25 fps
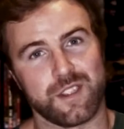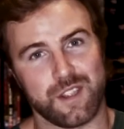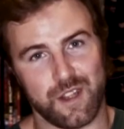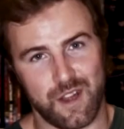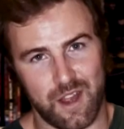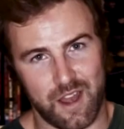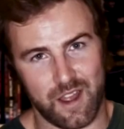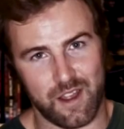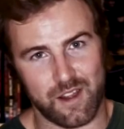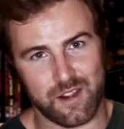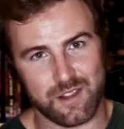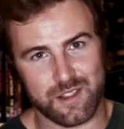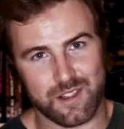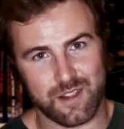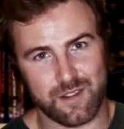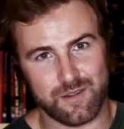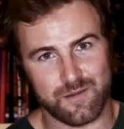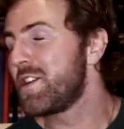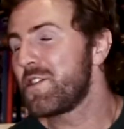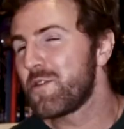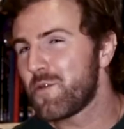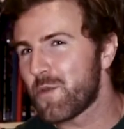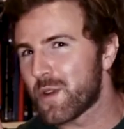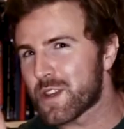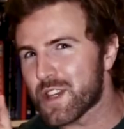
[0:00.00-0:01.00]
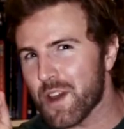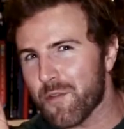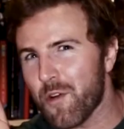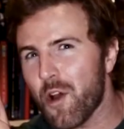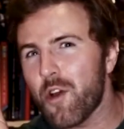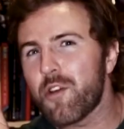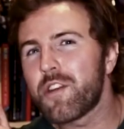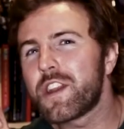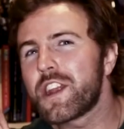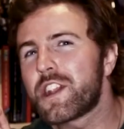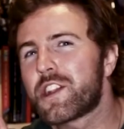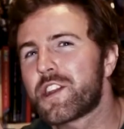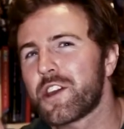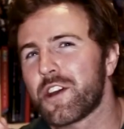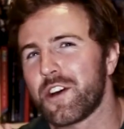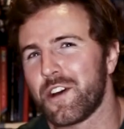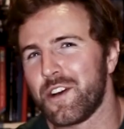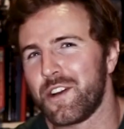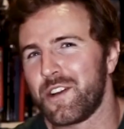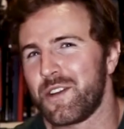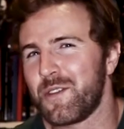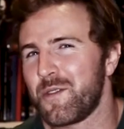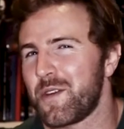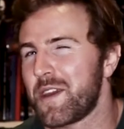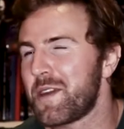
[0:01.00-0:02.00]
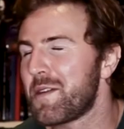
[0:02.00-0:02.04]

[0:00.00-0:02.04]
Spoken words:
Select, which I've already done.